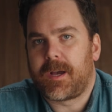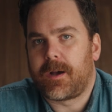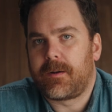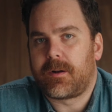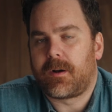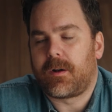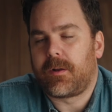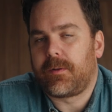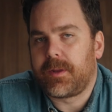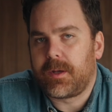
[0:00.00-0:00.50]
out
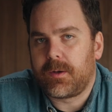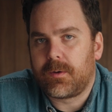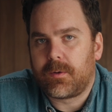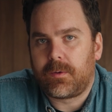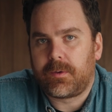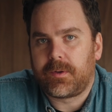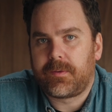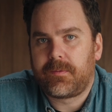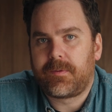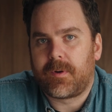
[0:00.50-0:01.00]
all the
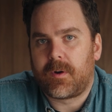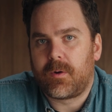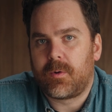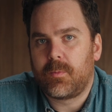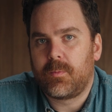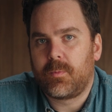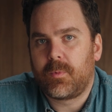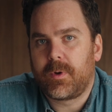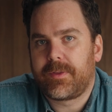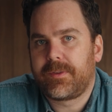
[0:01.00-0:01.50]
old
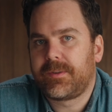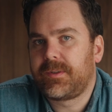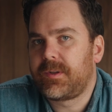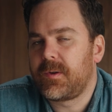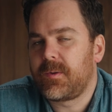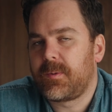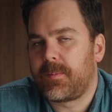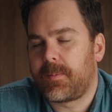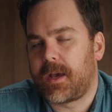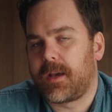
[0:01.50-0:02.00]
foam with
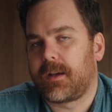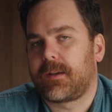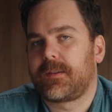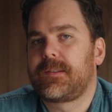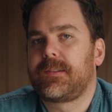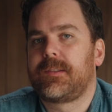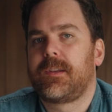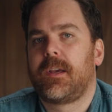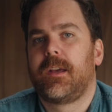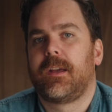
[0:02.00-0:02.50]

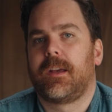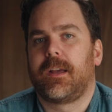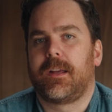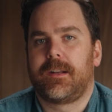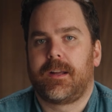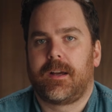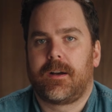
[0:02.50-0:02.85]
toothpicks and